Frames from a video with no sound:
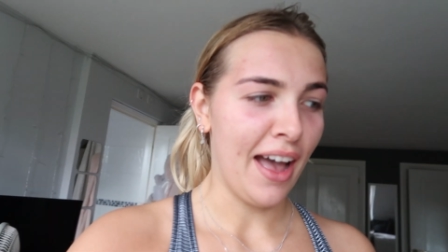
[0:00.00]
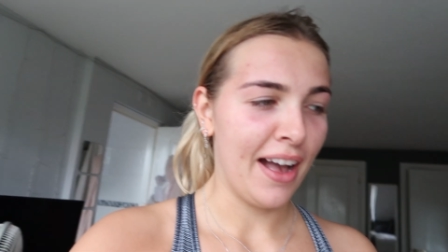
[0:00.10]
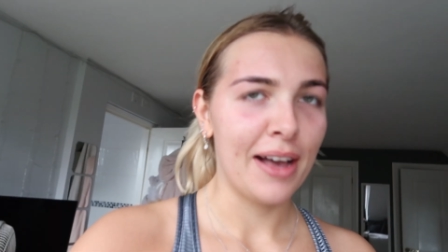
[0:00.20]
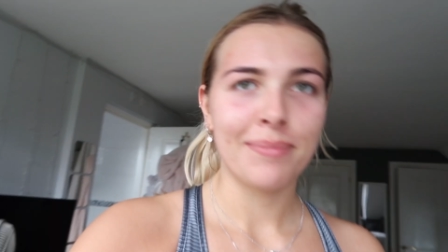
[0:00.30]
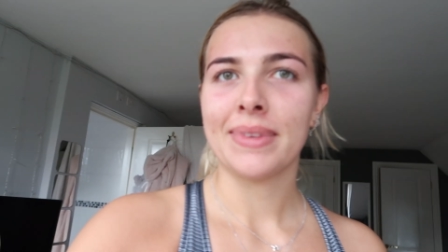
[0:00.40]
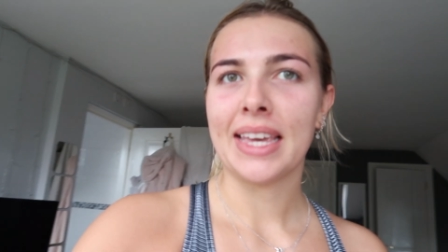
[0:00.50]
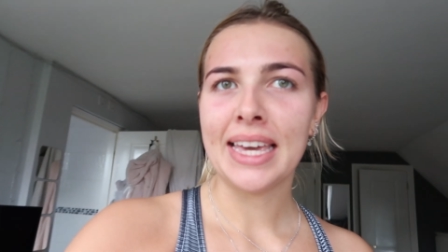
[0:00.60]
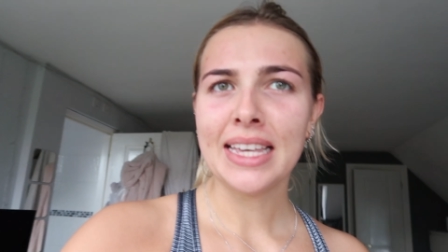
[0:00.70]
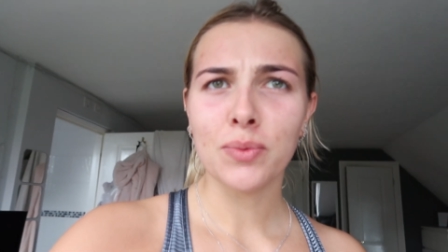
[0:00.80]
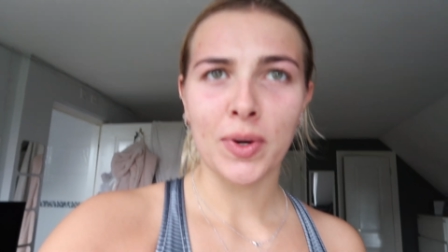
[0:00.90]

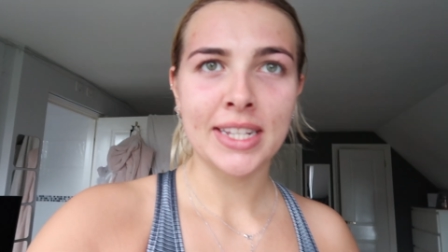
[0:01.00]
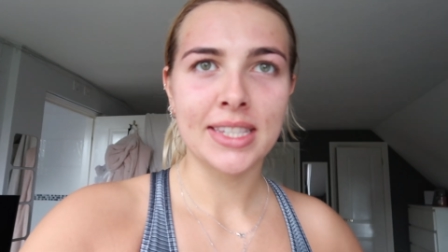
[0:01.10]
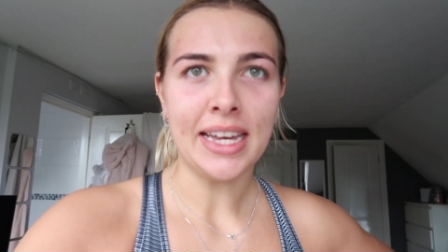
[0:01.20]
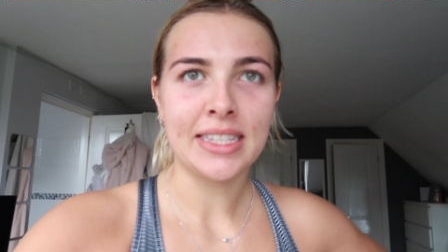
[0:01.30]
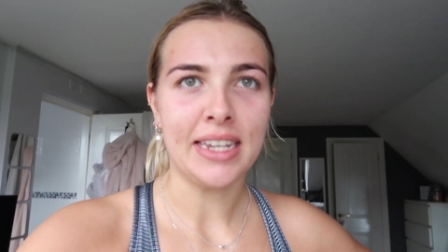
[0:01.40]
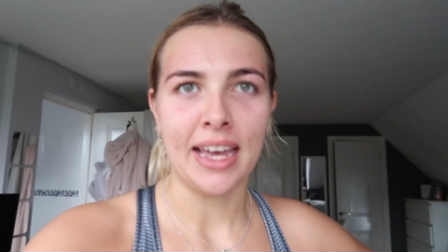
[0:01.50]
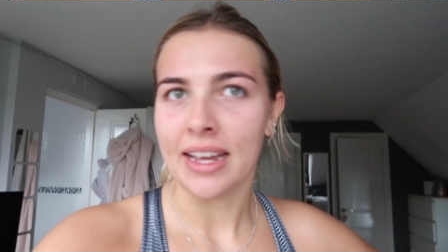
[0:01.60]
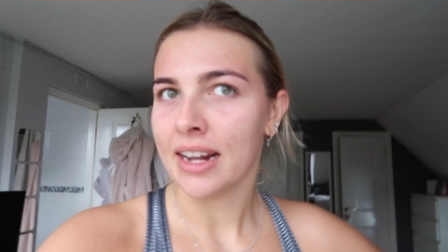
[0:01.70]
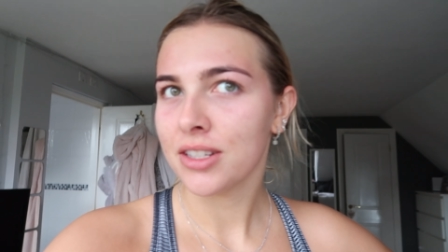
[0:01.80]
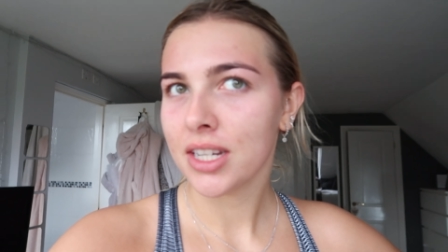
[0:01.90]
It is Wednesday today,
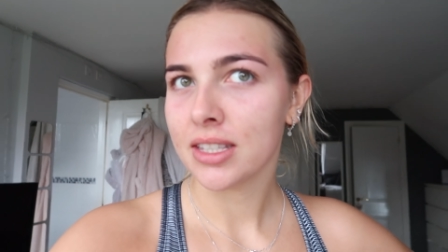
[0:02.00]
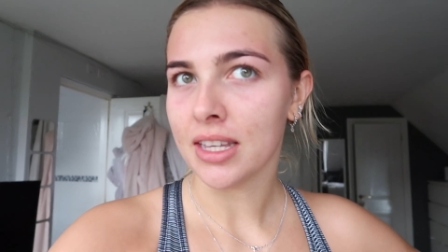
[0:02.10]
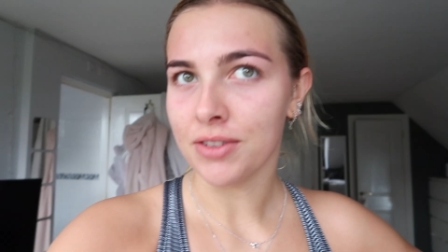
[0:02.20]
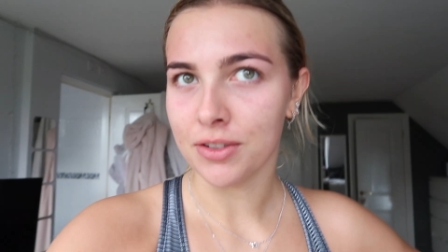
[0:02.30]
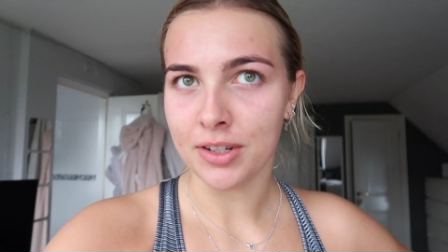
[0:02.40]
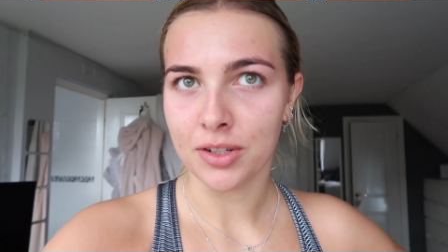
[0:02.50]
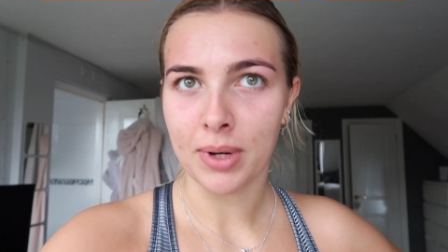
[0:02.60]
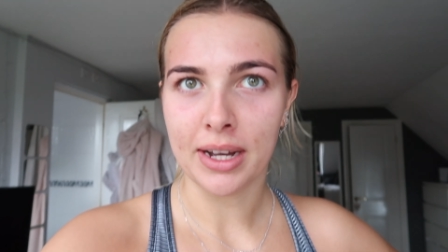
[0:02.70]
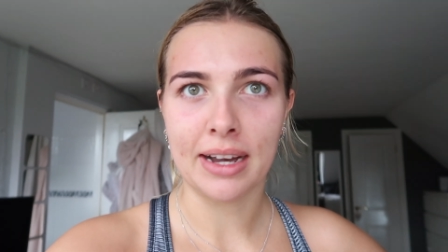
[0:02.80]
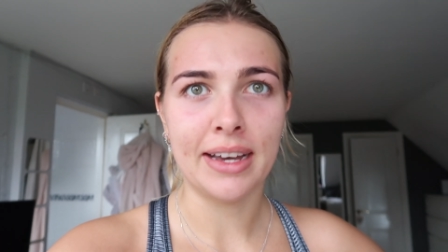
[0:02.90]
and as you can see I've just finished a
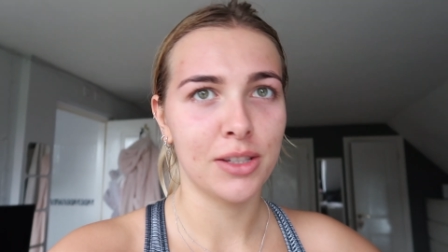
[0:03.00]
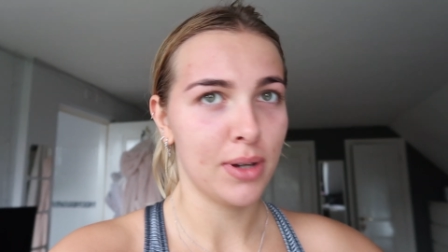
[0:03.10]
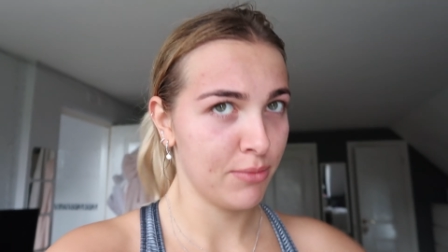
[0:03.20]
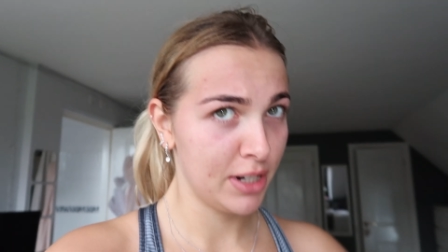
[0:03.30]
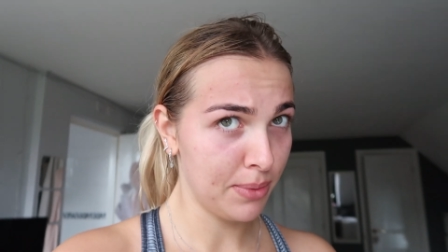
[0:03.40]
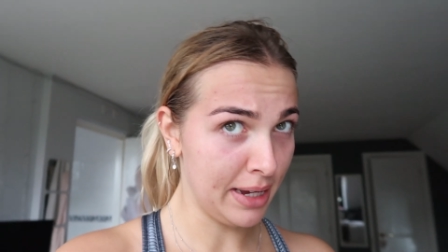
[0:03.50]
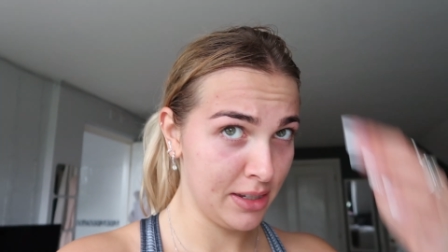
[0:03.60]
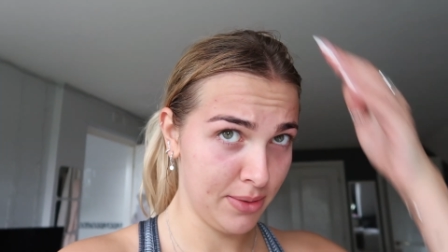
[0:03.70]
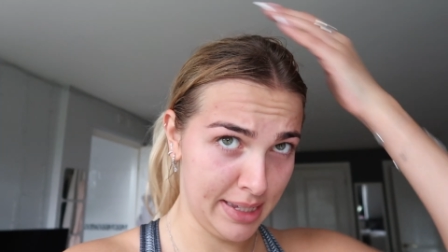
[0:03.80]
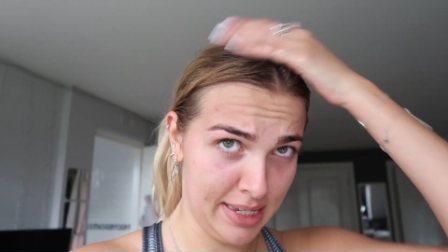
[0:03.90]
workout, hence why I'm really wet
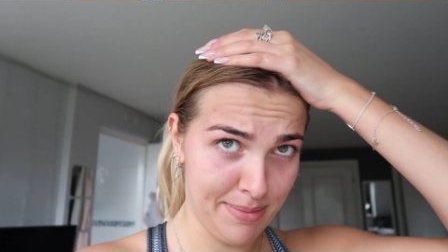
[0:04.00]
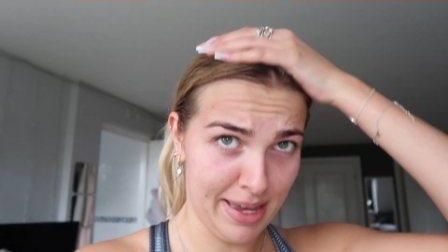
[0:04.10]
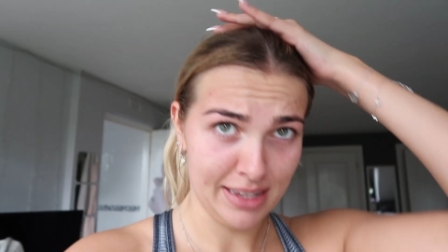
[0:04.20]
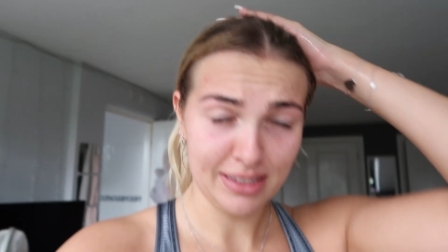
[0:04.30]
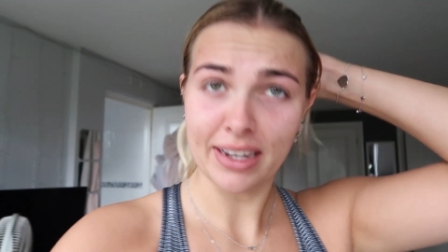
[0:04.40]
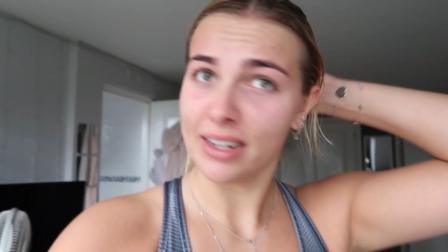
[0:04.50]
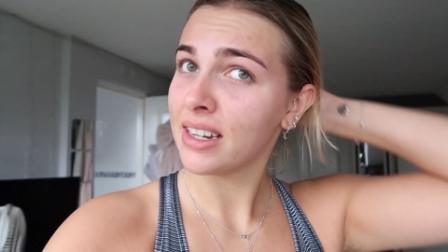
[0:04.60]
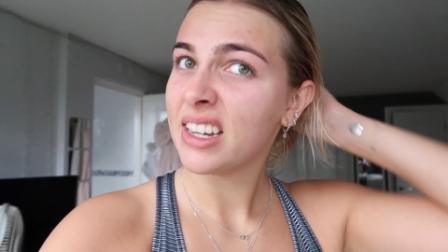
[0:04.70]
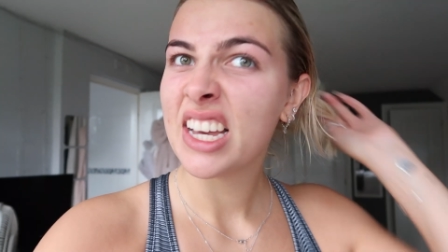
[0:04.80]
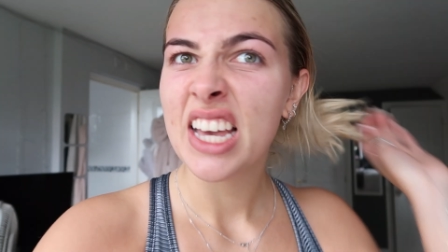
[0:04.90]
and sweaty and my hair's like
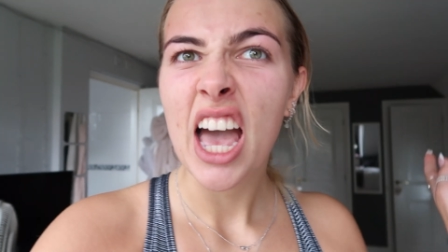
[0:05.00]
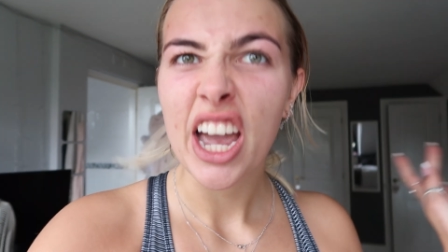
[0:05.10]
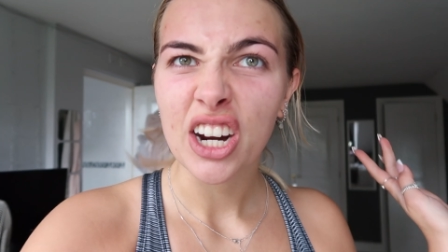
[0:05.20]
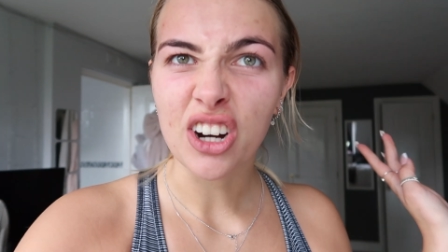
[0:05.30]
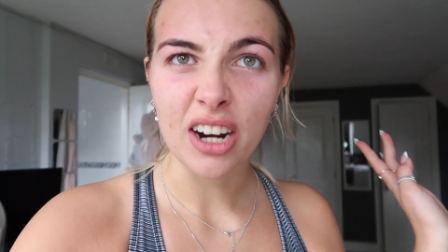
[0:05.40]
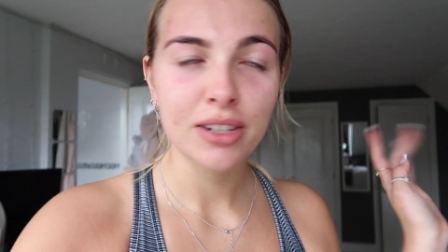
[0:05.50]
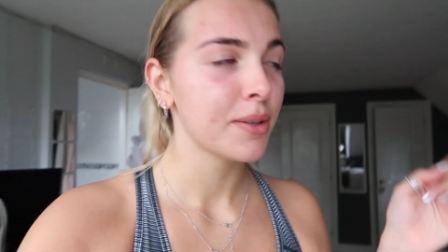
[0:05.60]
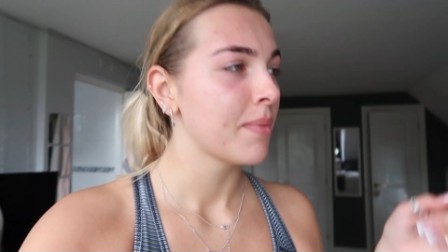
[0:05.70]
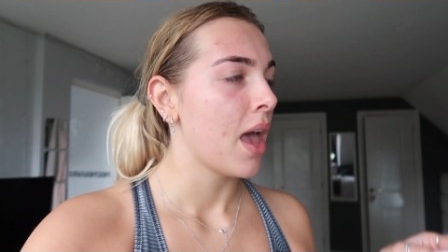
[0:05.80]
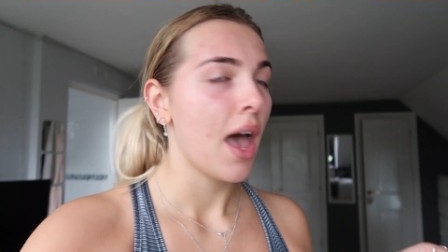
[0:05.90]
gross.